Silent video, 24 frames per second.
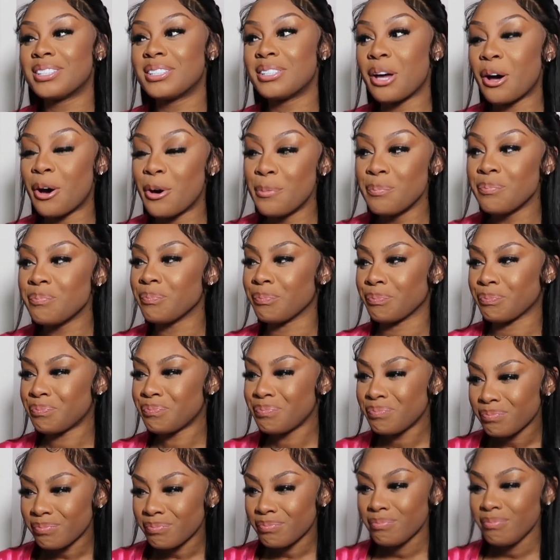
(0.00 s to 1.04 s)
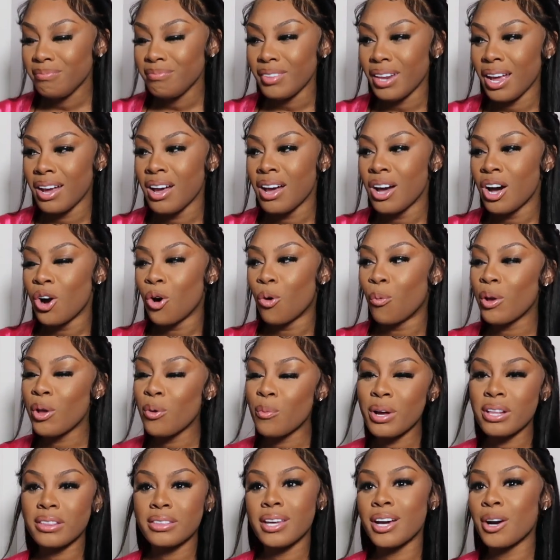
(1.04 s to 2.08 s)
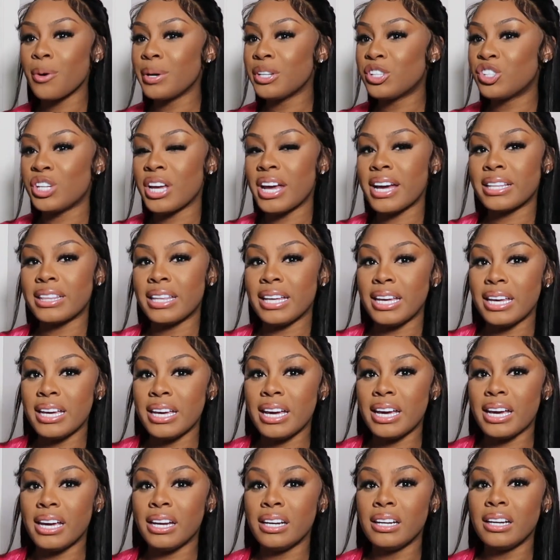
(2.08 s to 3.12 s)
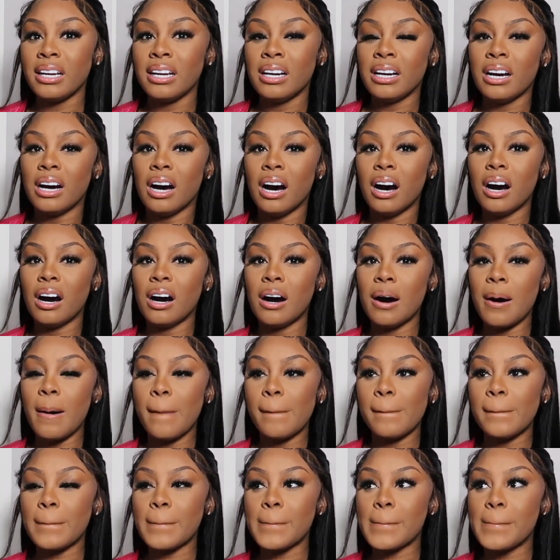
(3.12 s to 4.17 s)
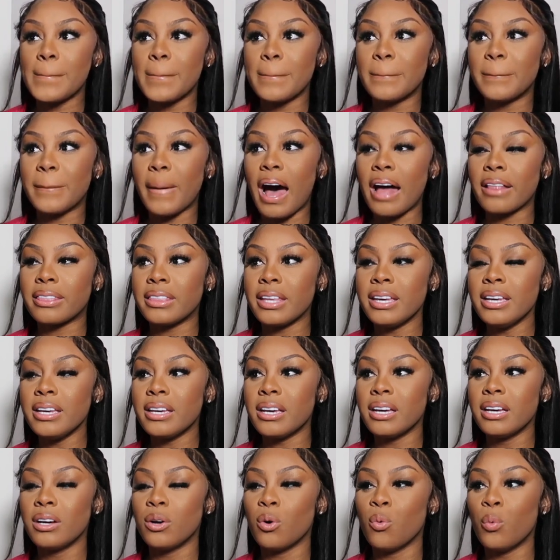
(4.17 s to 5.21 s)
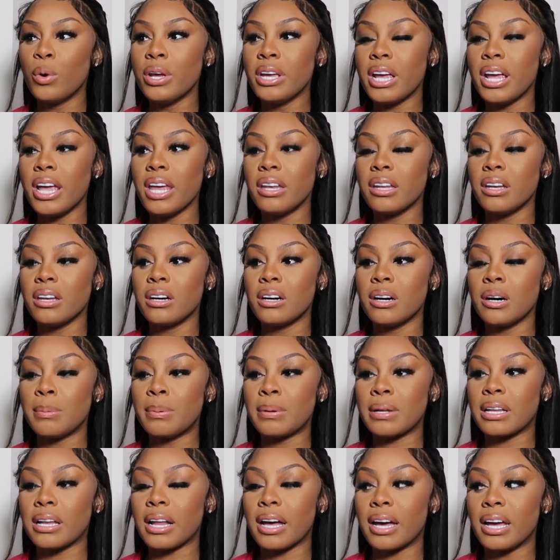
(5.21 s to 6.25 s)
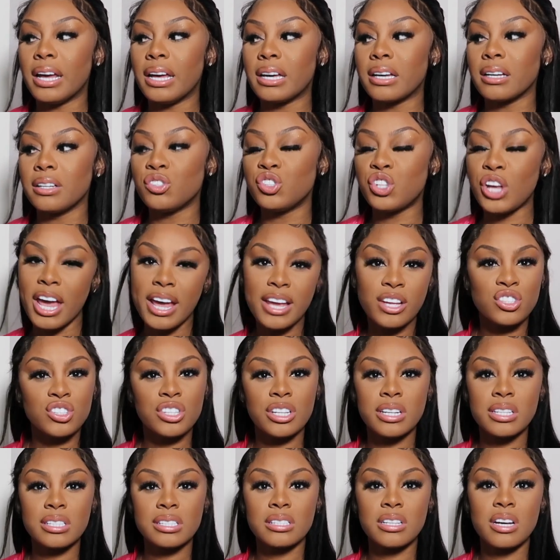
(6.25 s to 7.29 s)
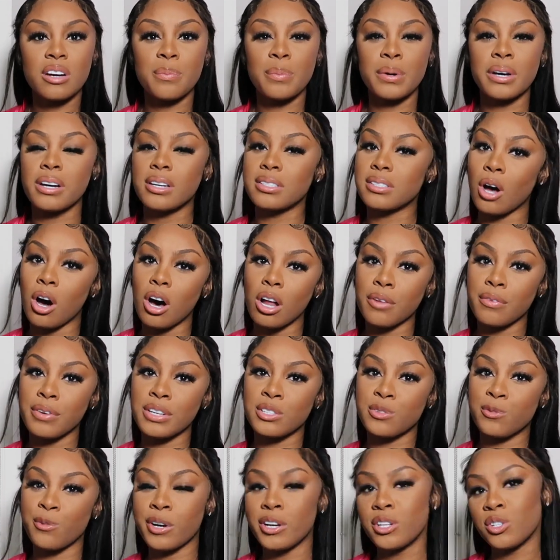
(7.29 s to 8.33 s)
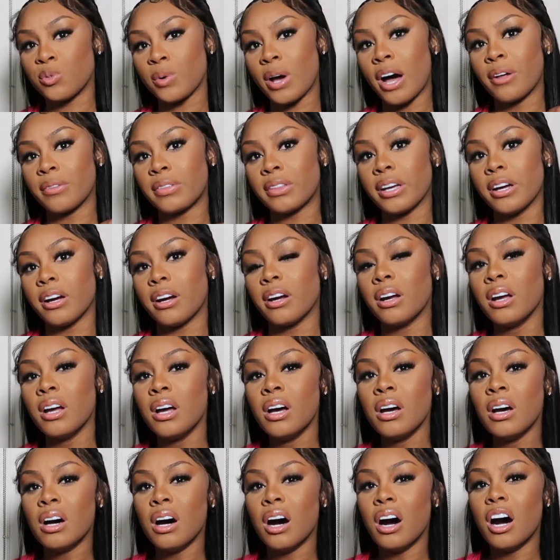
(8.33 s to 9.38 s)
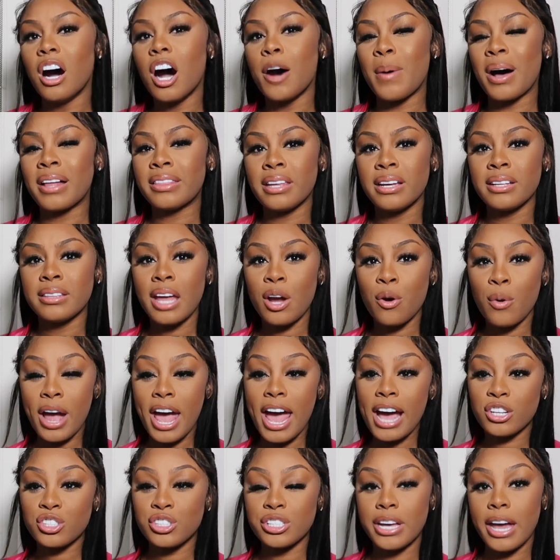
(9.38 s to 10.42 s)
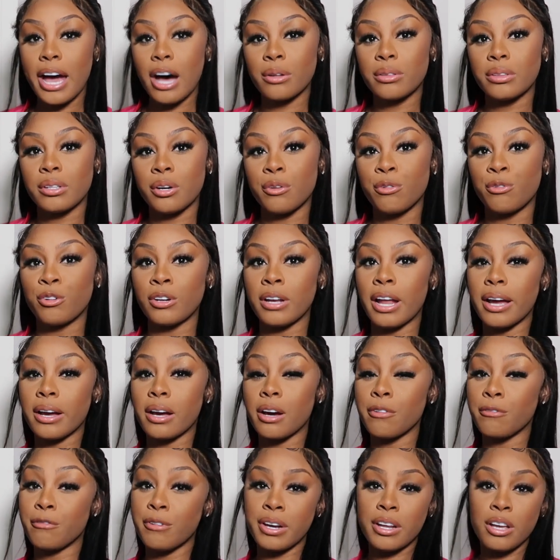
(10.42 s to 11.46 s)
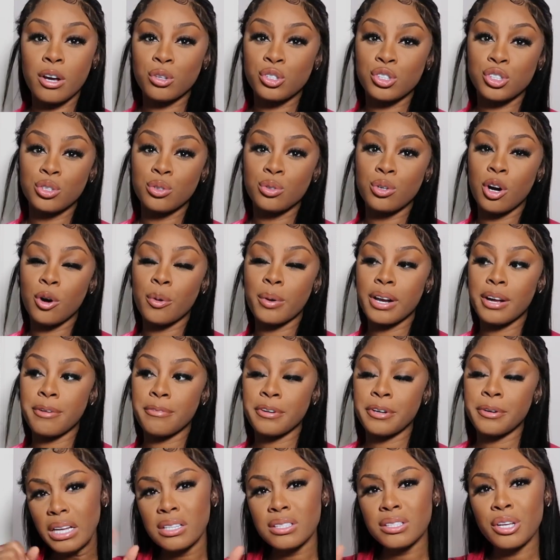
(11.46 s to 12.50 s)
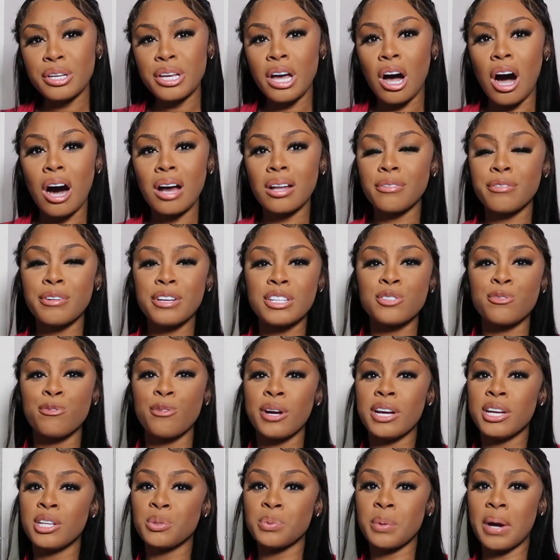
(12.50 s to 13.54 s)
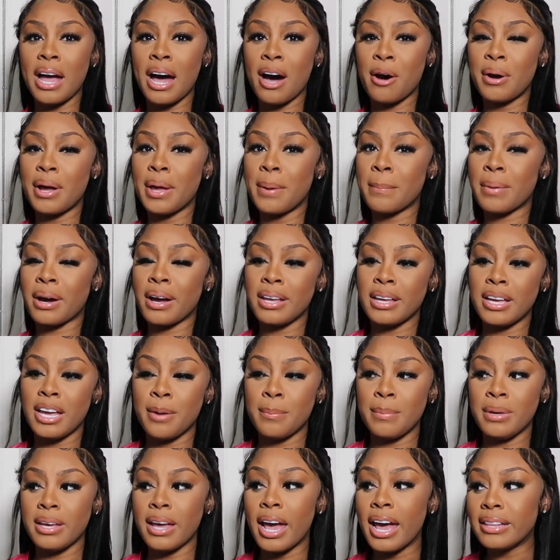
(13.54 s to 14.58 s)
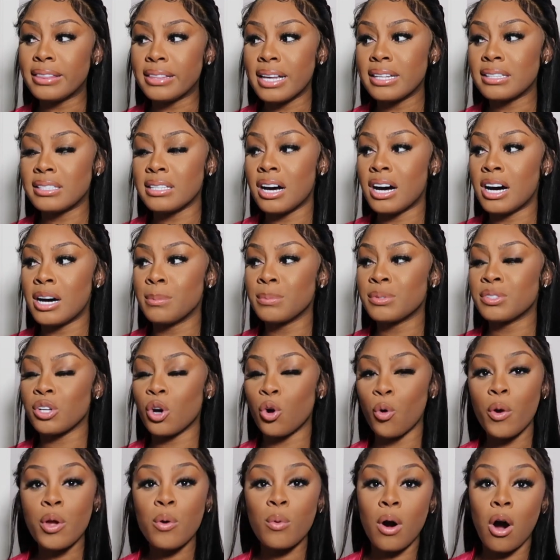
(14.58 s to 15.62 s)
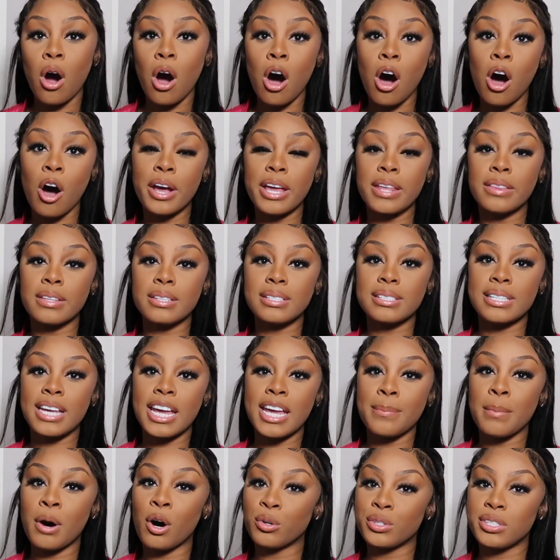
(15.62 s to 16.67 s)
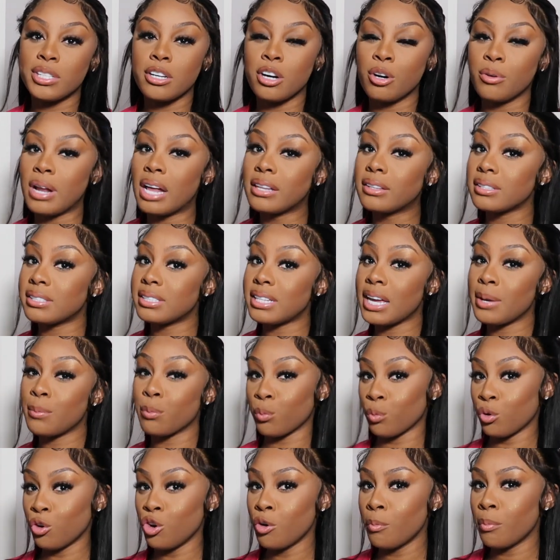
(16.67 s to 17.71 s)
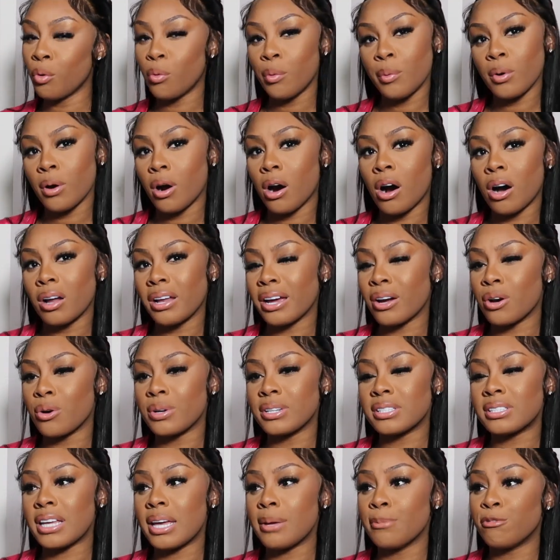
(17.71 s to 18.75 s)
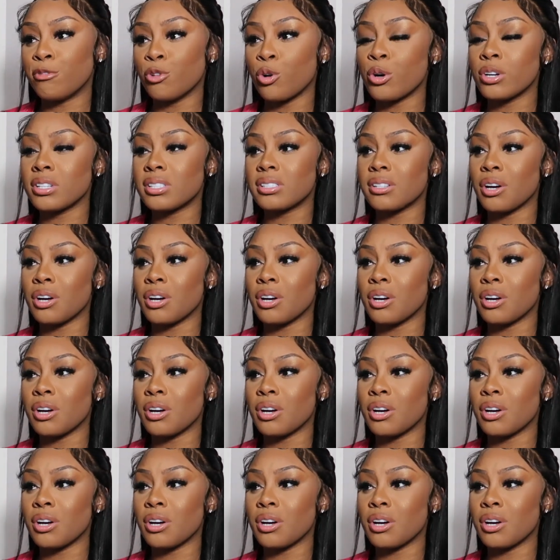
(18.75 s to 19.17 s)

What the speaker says: So we went there, we checked in. I think we ended up like changing and stuff because all of his friends were out there. I think they were actually out there for like a video shoot or whatever. So yeah, all of his friends were out in Miami at that time. So we were all in the same hotel, not the same room, but we were all like on the same floor.